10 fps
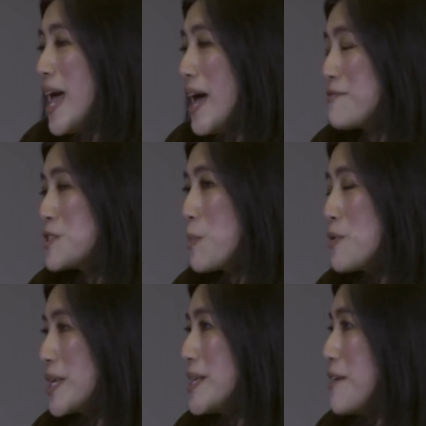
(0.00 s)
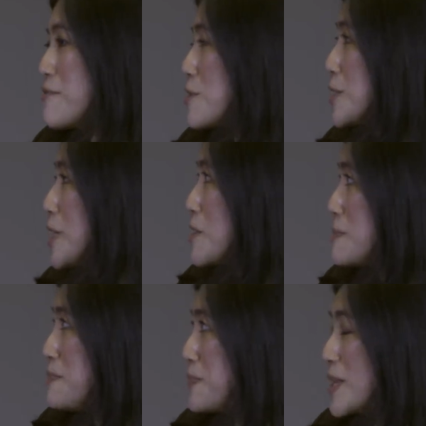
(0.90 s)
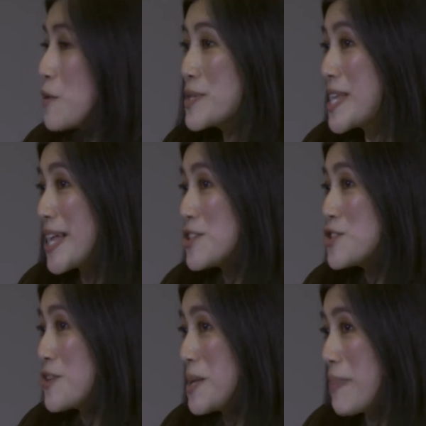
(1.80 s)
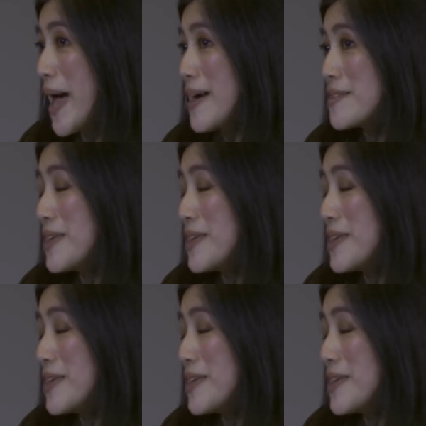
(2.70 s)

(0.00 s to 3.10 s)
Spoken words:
have spoken of earlier, was not a straight path.